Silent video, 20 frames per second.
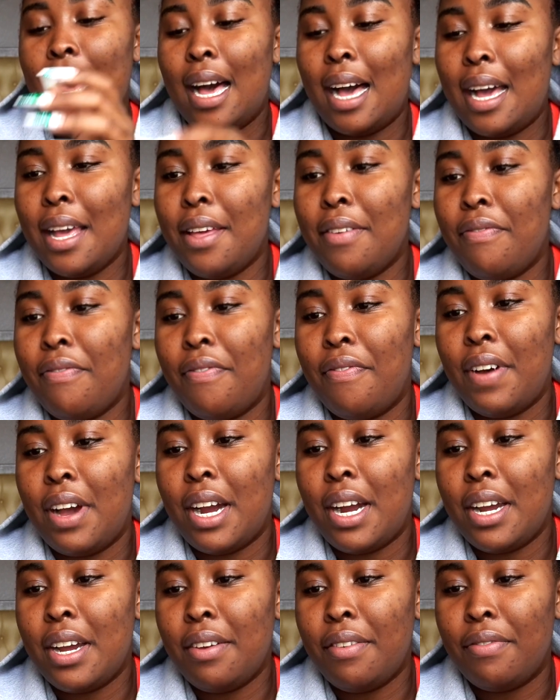I am
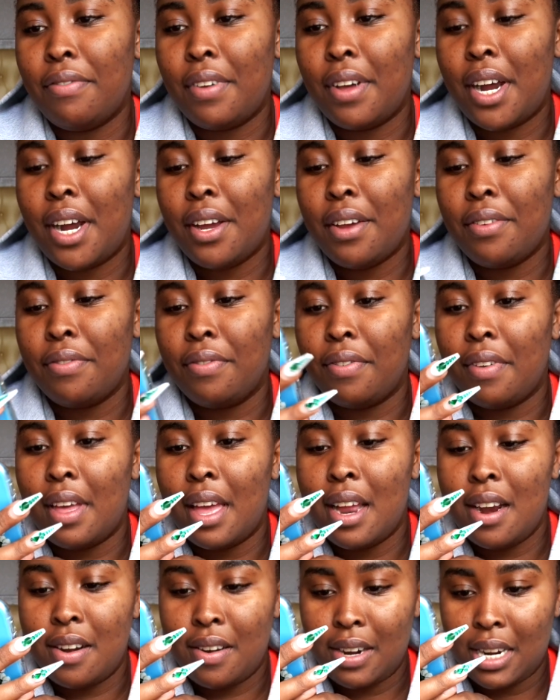very very
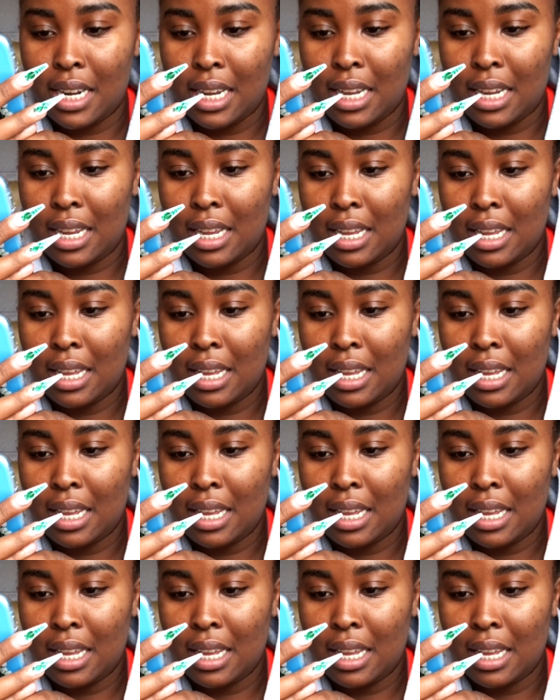very